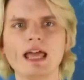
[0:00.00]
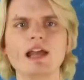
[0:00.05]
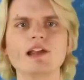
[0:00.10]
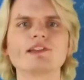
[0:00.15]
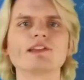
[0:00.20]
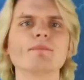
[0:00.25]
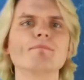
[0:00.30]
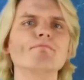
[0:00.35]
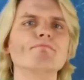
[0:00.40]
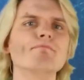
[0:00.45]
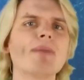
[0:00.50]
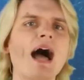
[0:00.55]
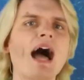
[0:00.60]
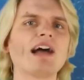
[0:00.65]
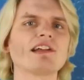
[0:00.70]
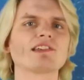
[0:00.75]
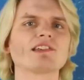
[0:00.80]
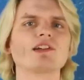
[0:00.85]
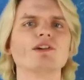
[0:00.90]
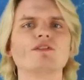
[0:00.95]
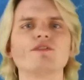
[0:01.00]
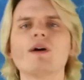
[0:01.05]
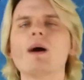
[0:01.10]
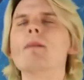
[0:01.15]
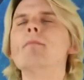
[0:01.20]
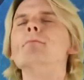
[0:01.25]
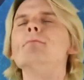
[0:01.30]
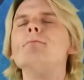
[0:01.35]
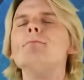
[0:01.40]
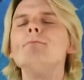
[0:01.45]
It is a massive,
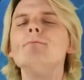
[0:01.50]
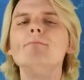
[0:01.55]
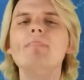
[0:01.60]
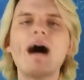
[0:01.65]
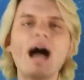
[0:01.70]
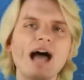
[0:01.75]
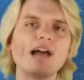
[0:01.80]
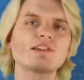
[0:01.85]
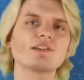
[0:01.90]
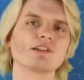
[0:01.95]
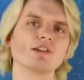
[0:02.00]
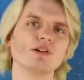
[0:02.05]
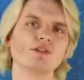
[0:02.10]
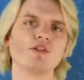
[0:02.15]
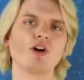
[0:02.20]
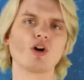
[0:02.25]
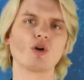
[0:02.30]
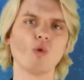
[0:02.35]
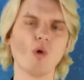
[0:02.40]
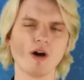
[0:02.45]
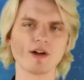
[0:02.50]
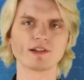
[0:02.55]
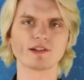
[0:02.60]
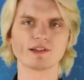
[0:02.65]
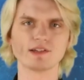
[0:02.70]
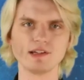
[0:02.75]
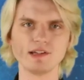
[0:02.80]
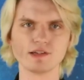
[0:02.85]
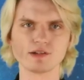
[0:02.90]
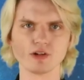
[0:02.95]
massive aquatic sea